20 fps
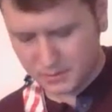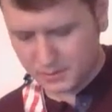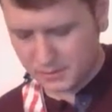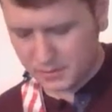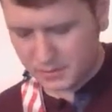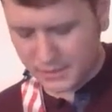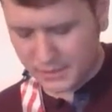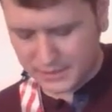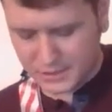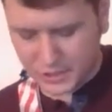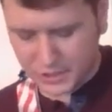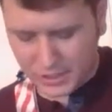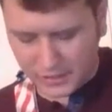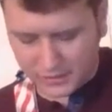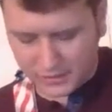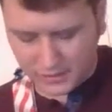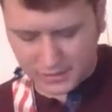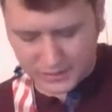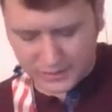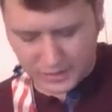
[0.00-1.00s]
that's
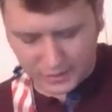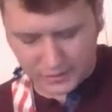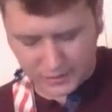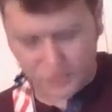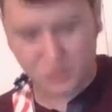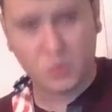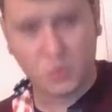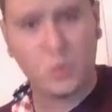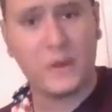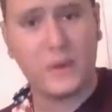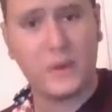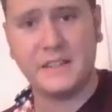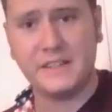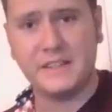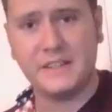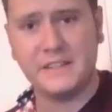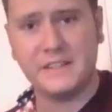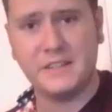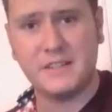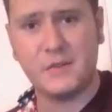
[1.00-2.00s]
generally done
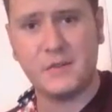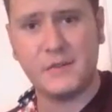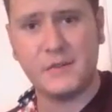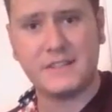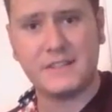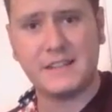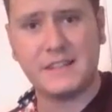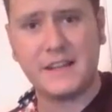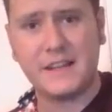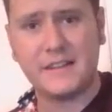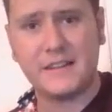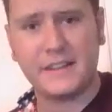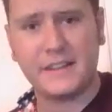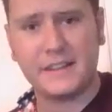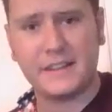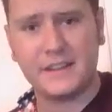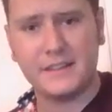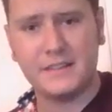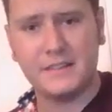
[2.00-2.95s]
quickly too. It's not like a,